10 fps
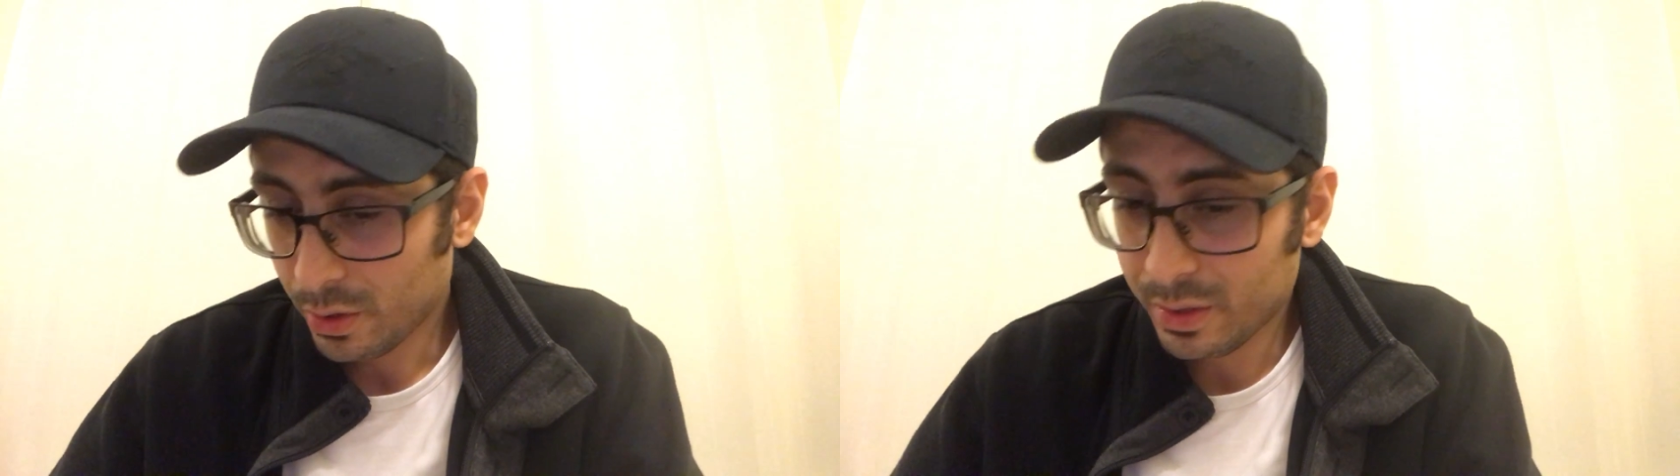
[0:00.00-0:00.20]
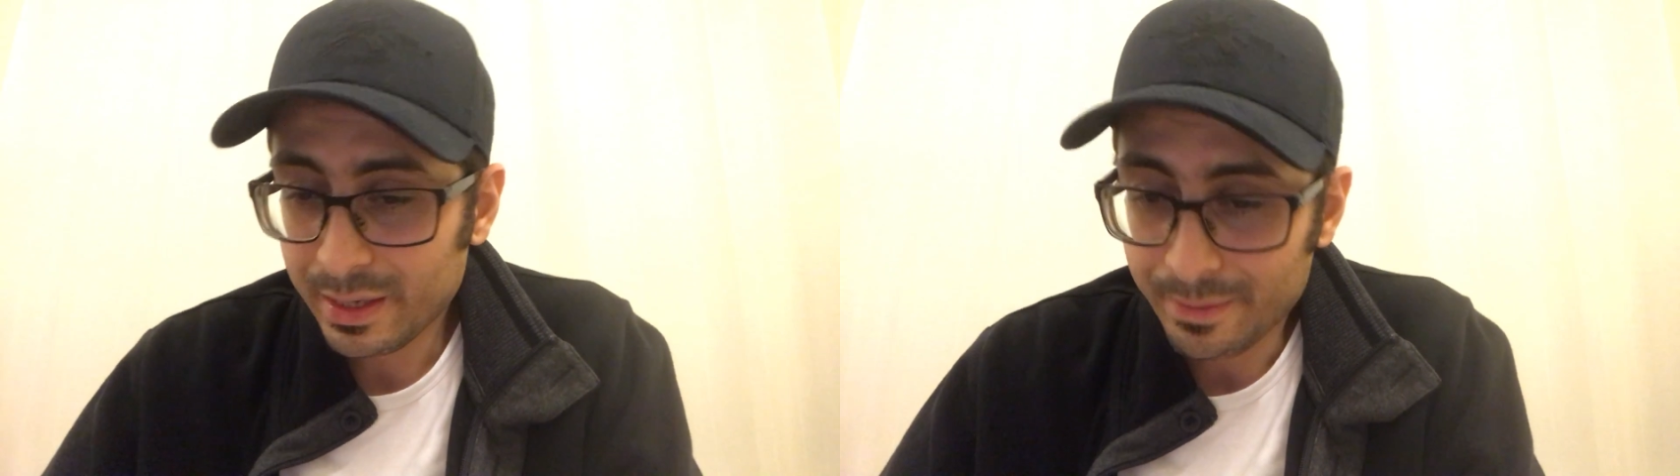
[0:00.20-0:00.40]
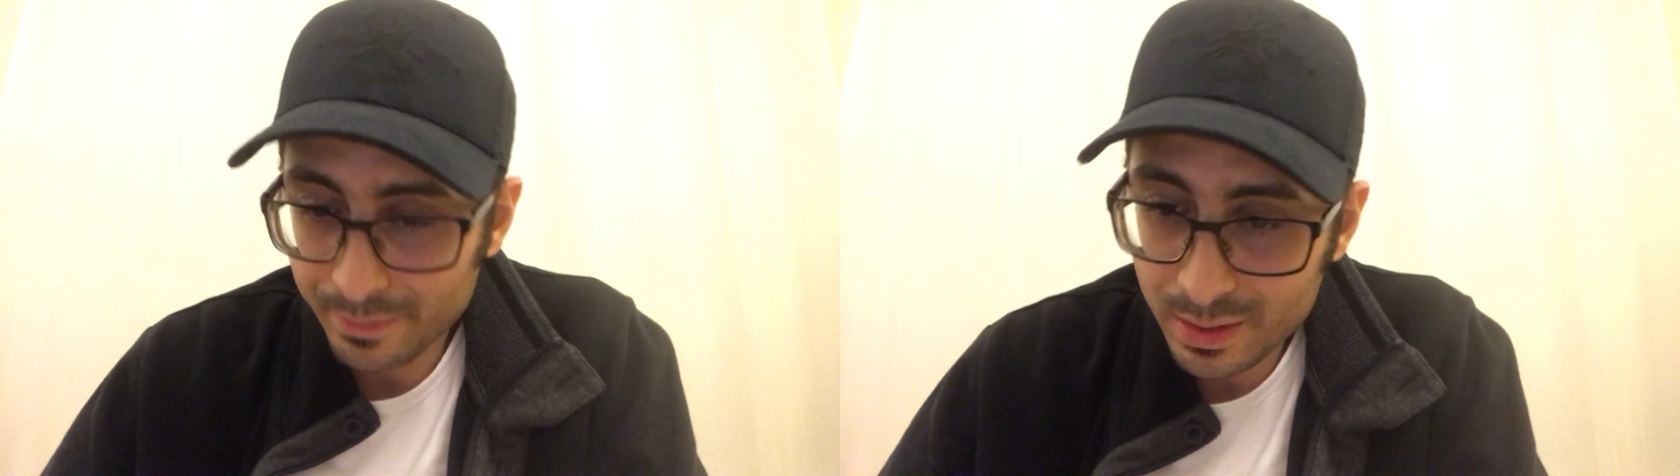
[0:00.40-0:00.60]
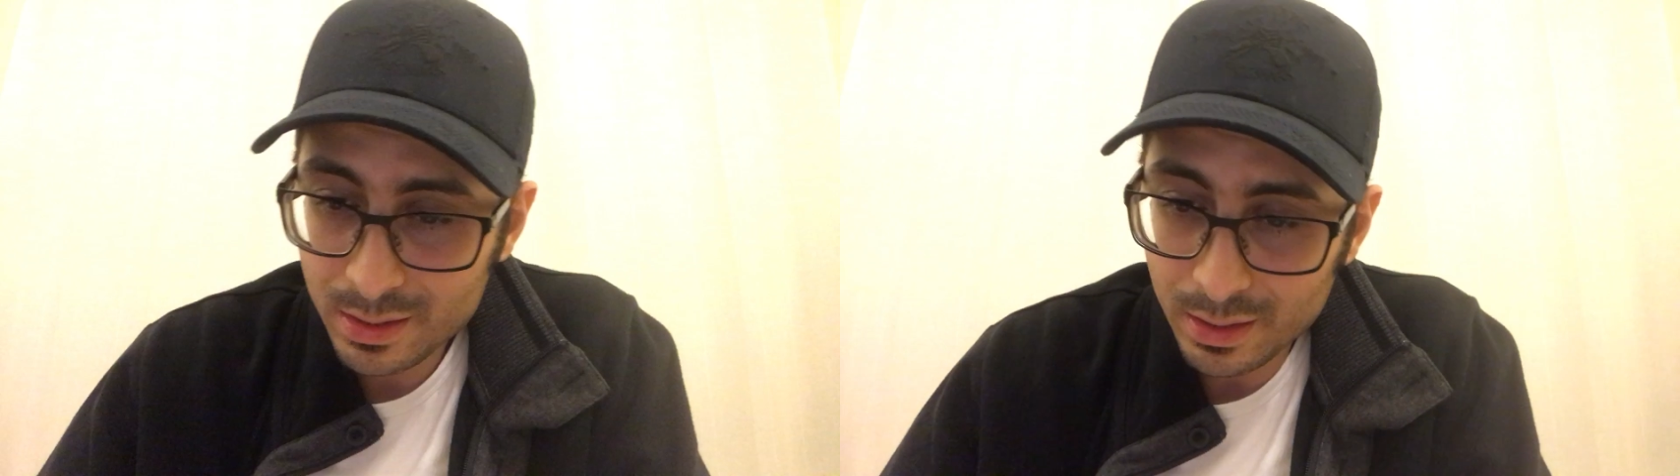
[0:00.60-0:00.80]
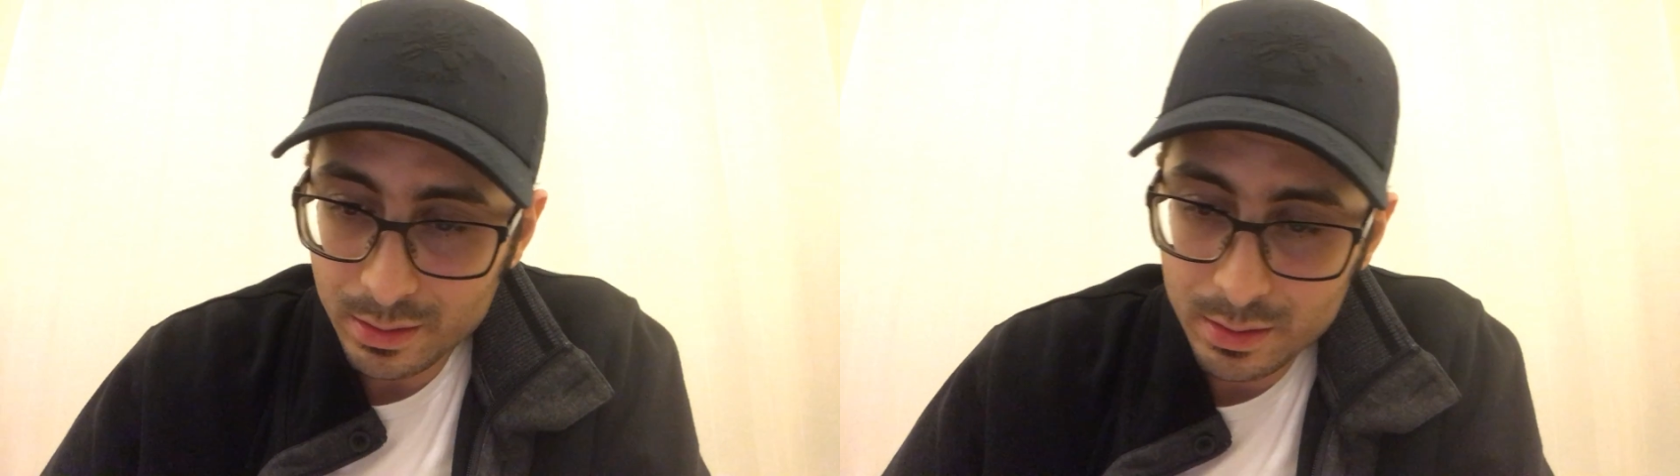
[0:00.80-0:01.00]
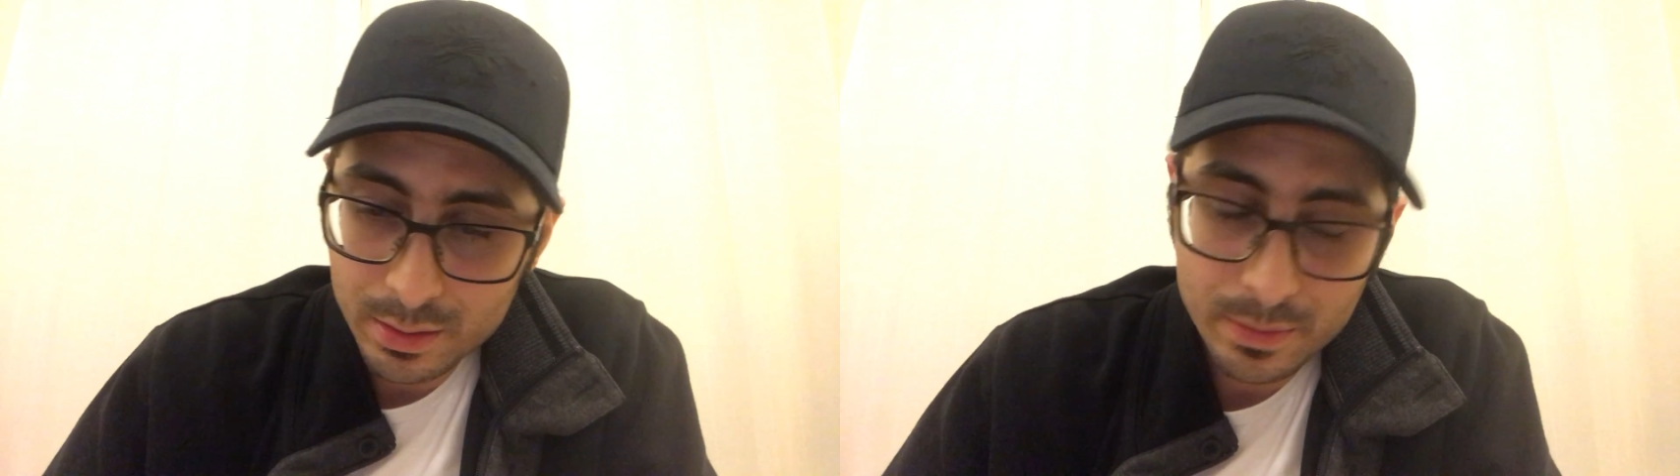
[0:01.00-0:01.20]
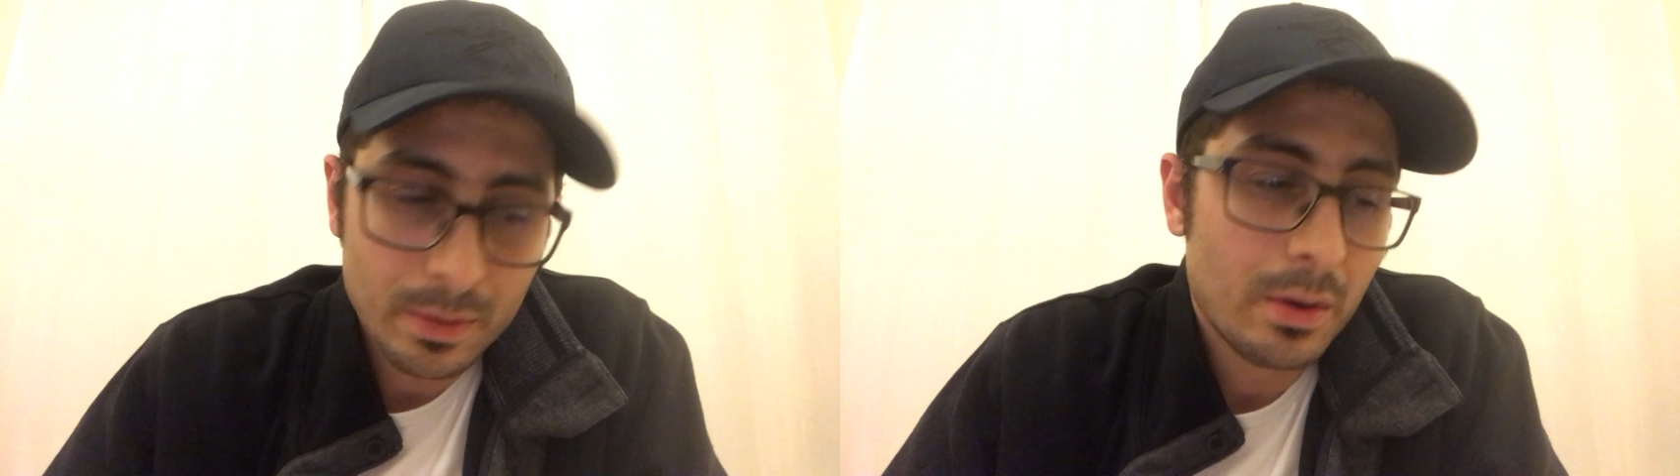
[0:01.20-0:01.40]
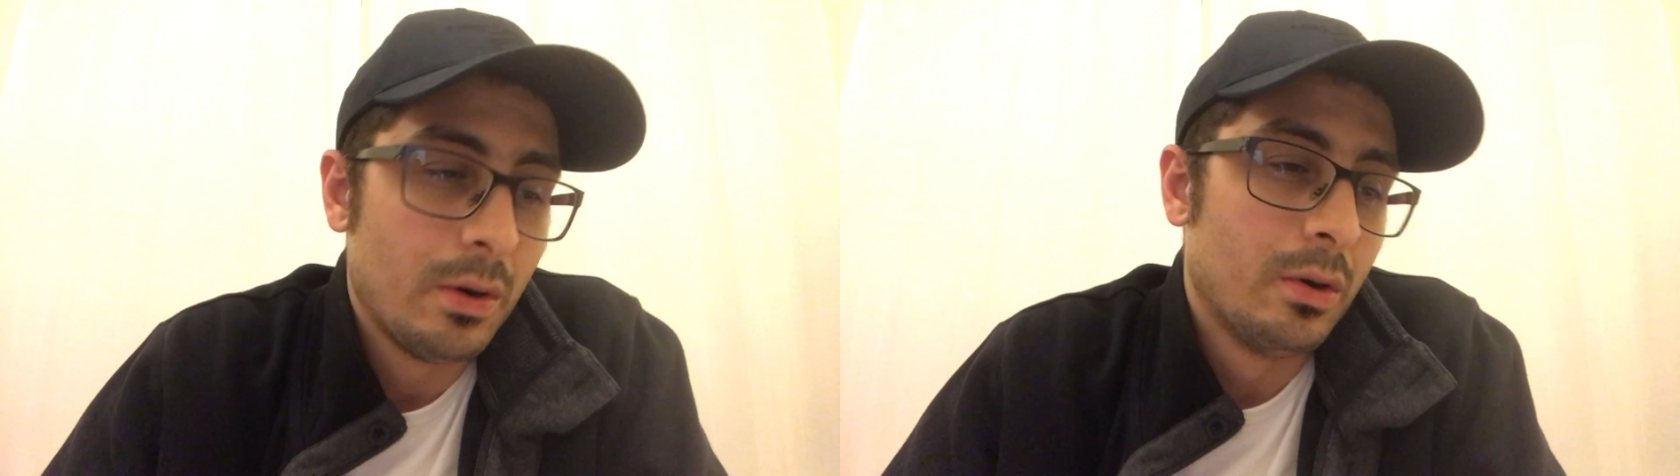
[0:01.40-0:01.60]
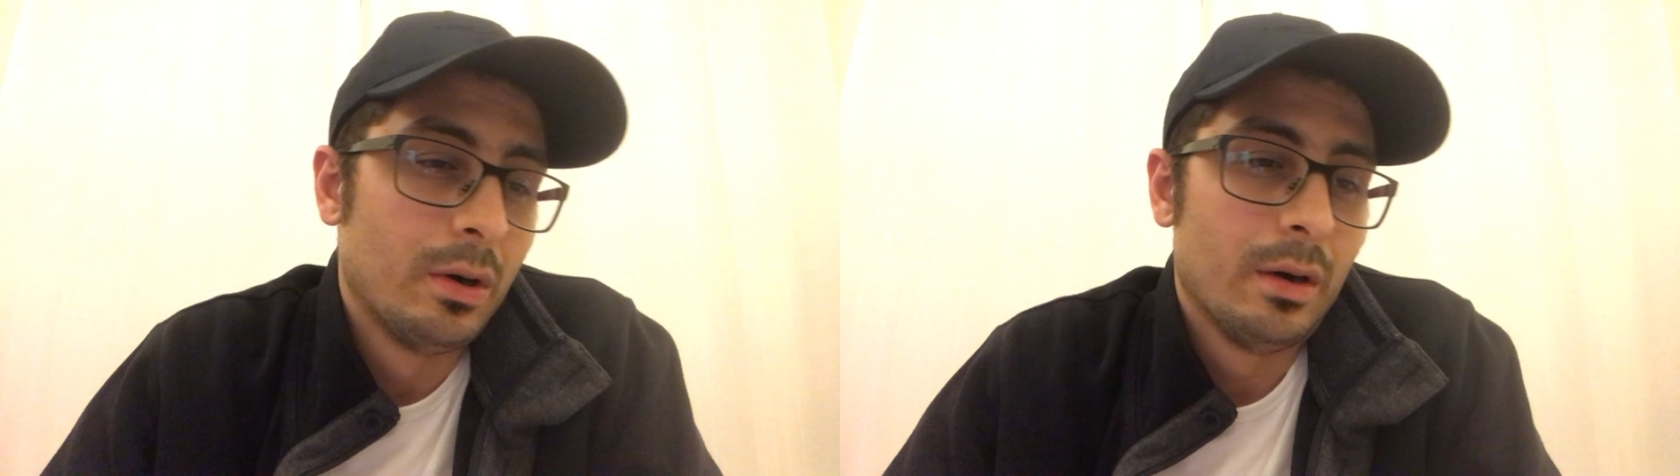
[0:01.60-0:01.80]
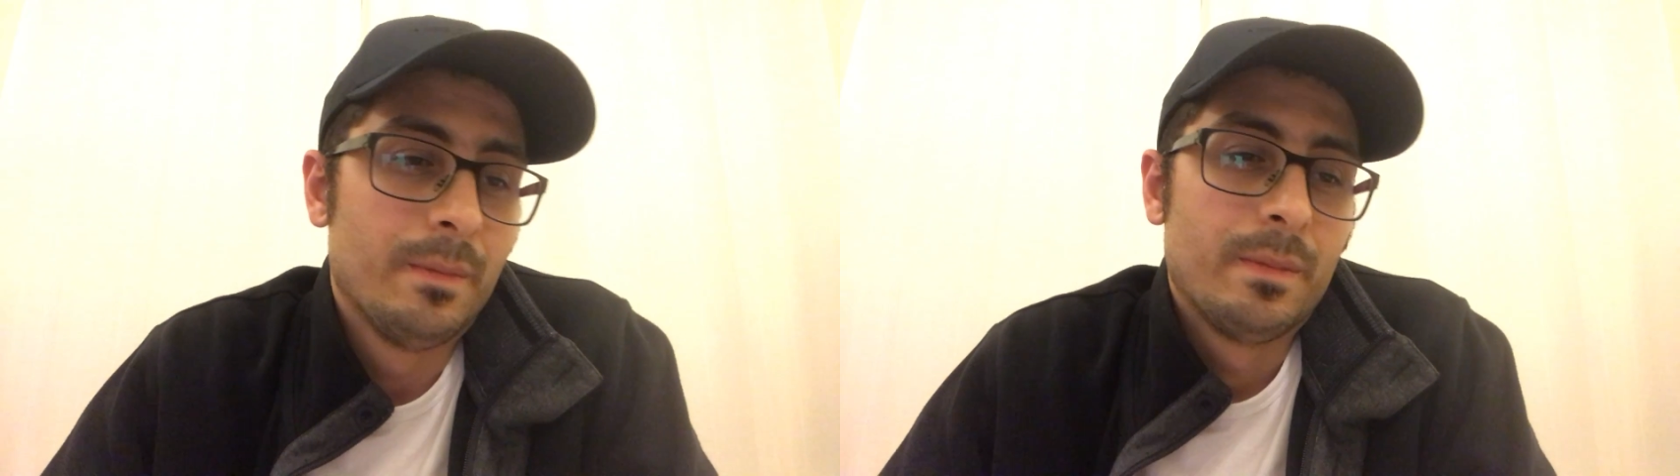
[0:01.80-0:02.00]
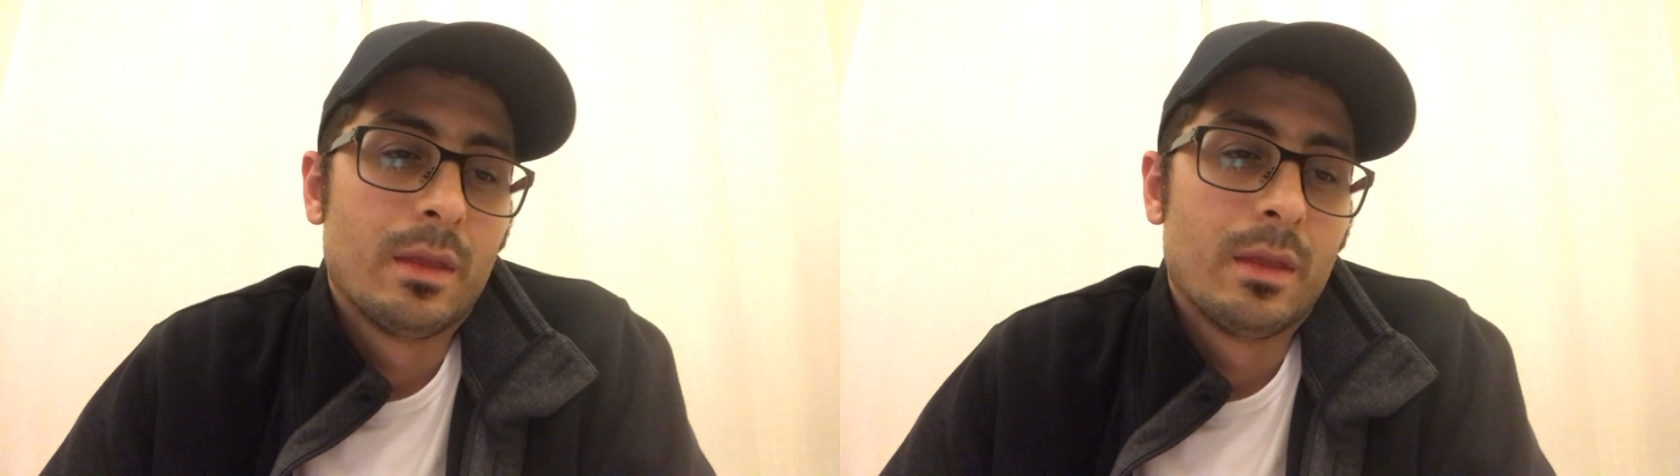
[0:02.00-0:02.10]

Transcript: online business, or